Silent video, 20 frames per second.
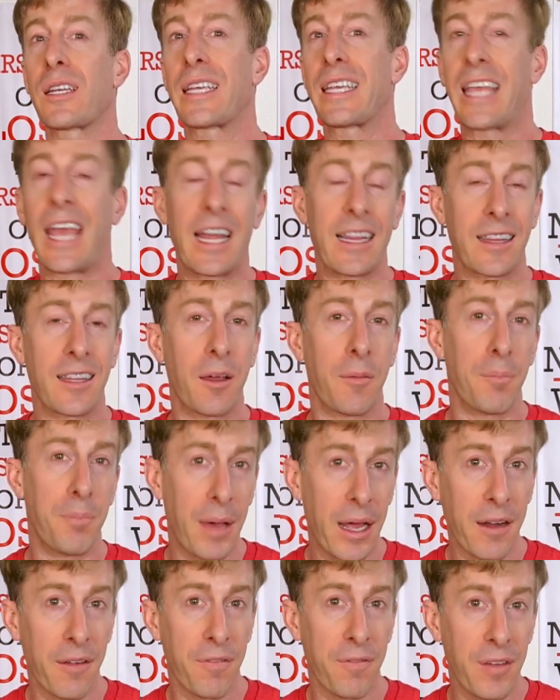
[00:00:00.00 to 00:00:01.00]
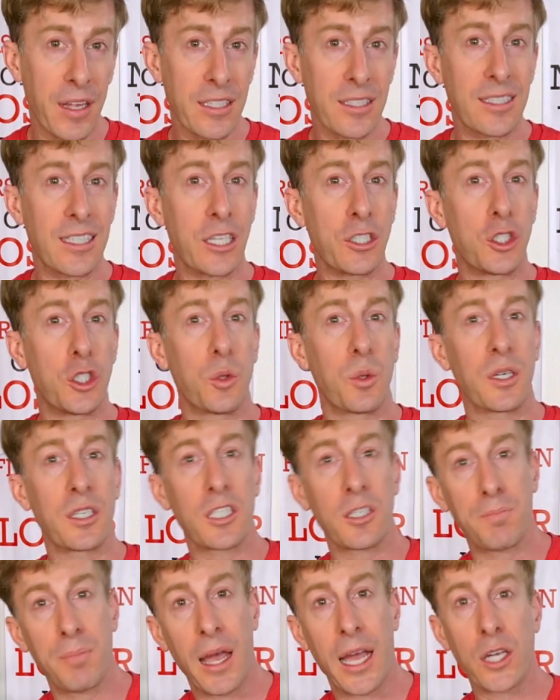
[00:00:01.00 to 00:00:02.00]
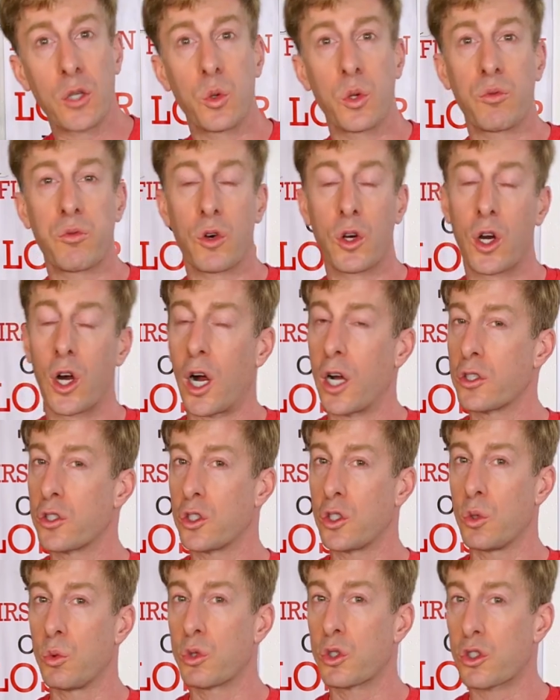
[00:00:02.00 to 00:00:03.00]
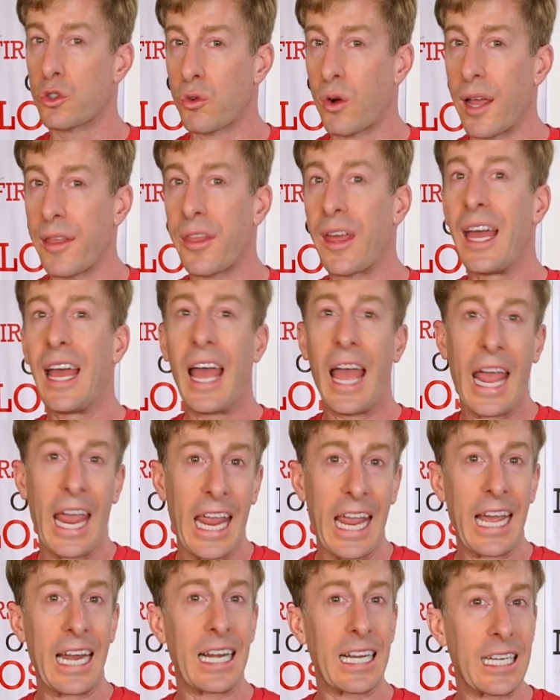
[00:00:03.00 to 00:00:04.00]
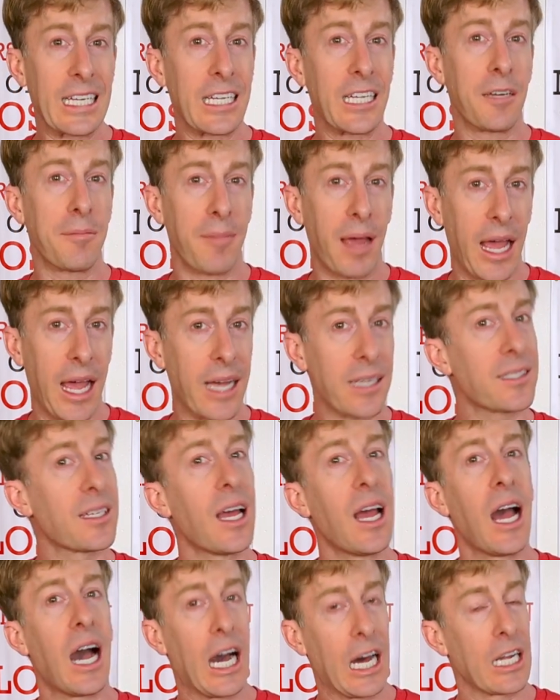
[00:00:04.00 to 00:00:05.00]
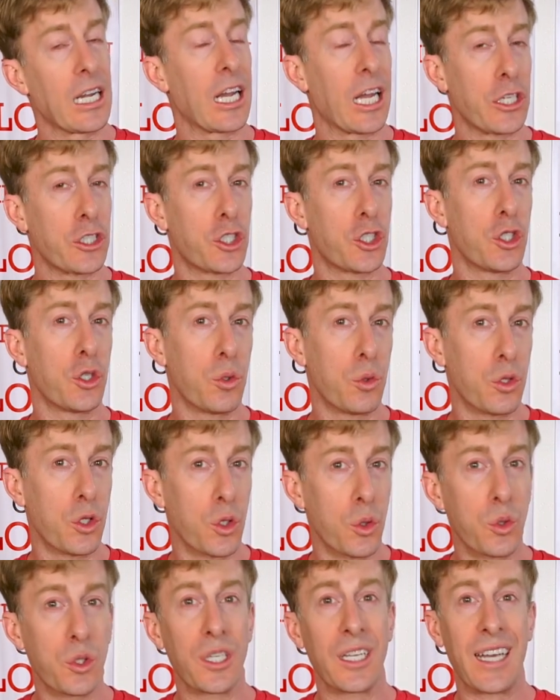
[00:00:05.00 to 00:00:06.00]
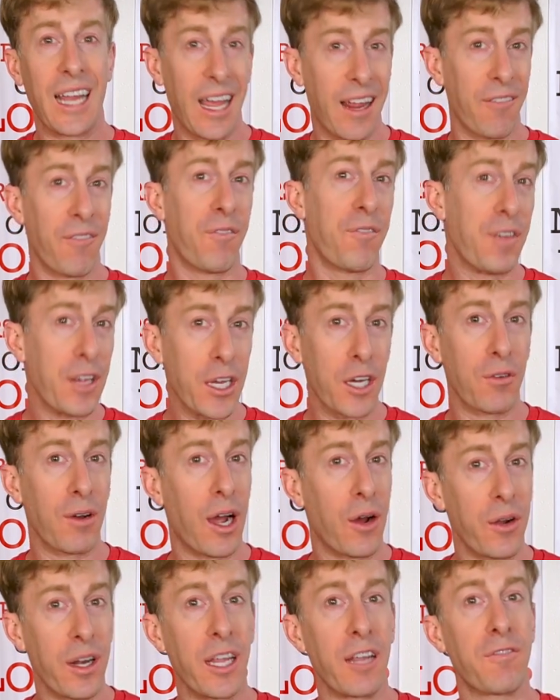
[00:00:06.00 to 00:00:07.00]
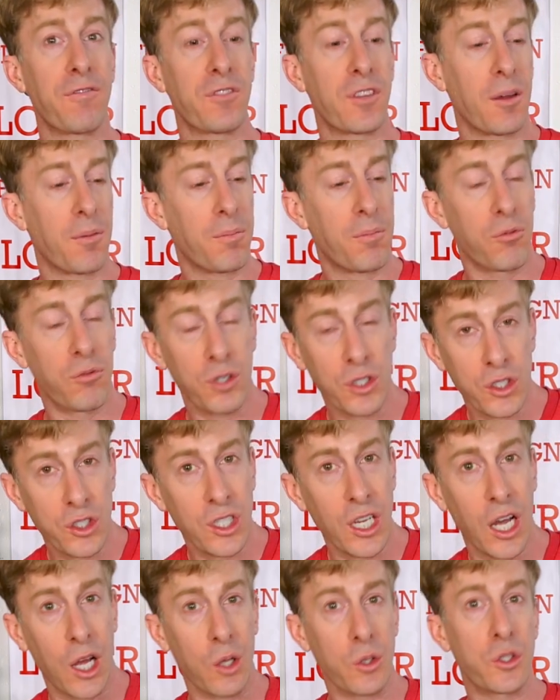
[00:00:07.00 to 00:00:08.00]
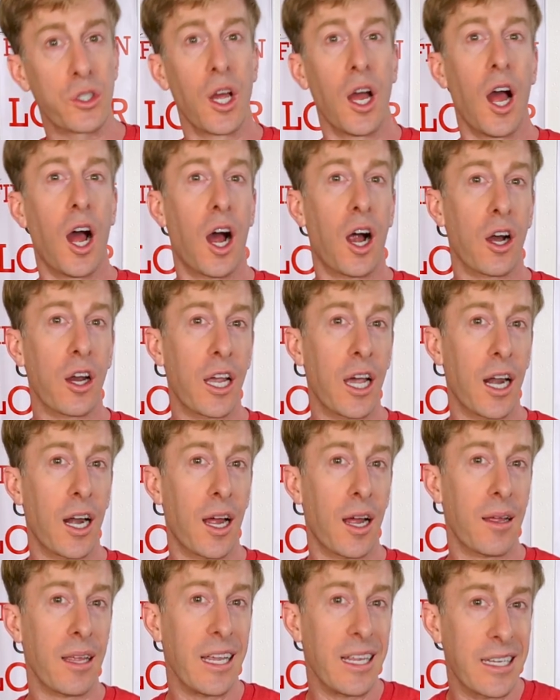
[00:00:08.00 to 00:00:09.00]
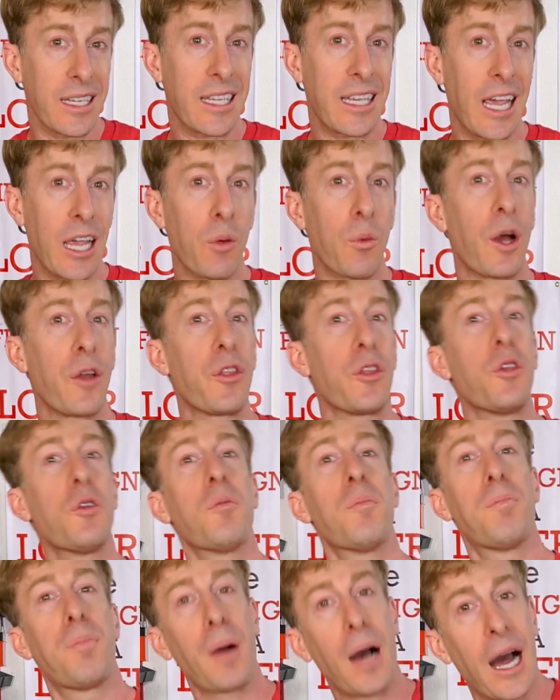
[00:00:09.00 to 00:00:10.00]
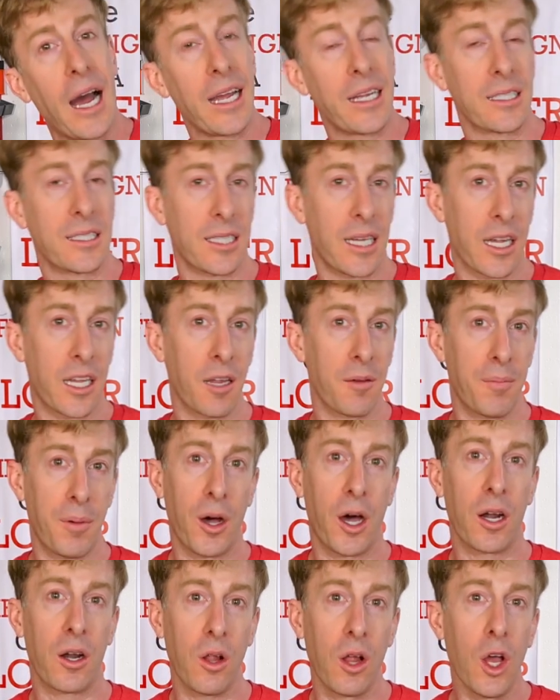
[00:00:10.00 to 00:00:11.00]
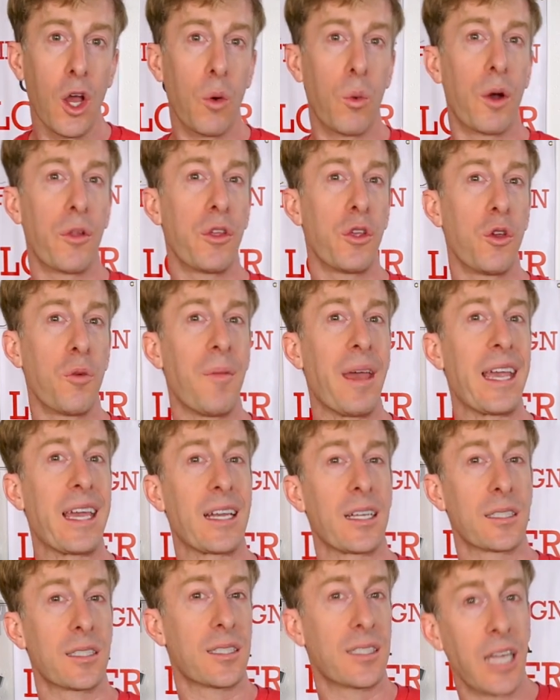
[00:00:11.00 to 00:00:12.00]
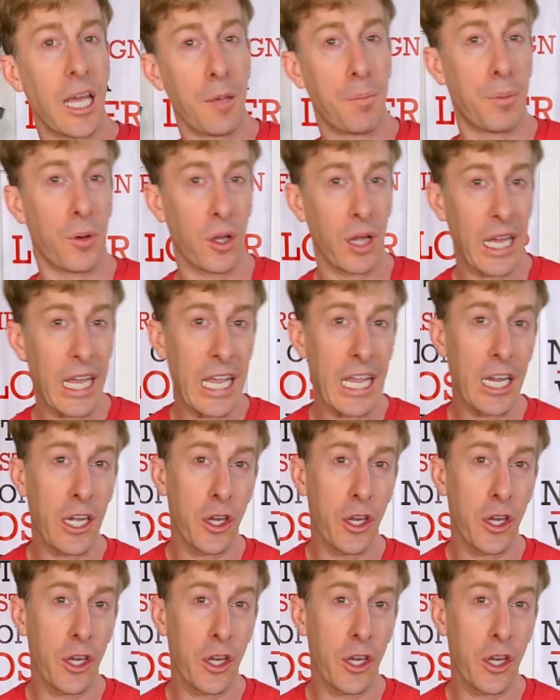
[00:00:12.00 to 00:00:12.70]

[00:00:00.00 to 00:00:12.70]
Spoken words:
get the benefits that you expect with regards to strength and lean mass unless you use it and figure out if the results are gonna indicate whether you buy a second bottle, whether you make it a staple in